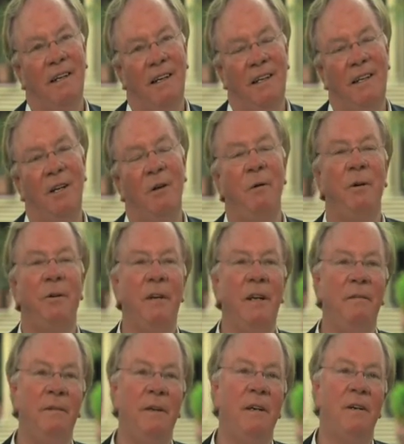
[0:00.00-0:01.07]
until we
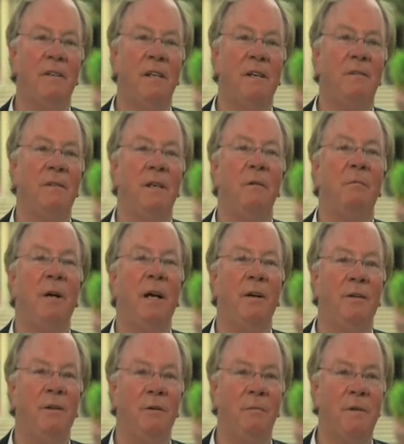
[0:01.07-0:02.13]
reinvent ourselves into
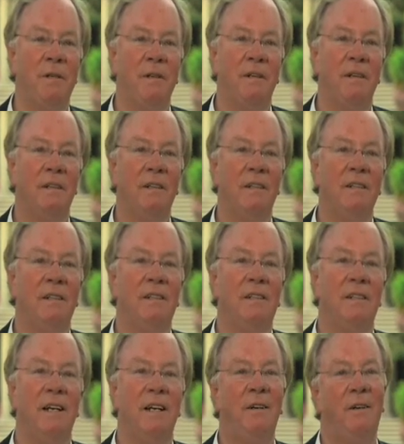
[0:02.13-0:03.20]
microbes
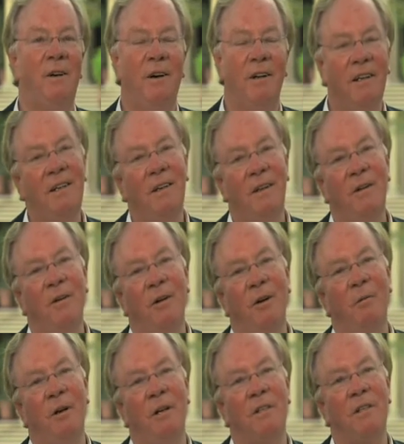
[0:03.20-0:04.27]
and crawl into the oil
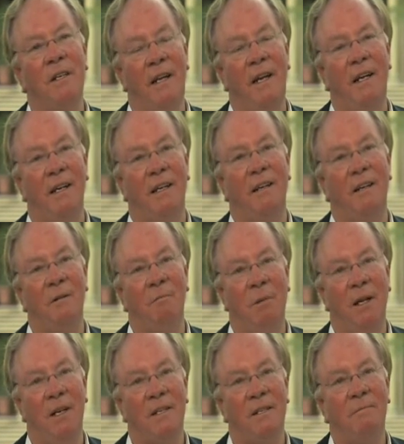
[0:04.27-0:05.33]
wells and eat it in
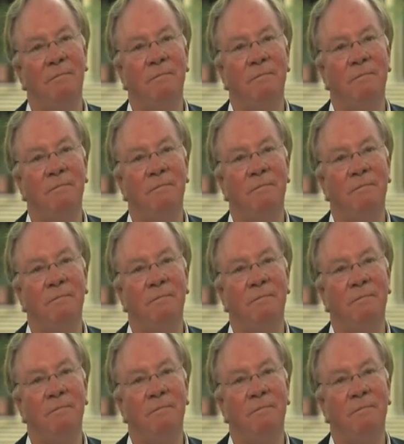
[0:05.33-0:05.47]
place.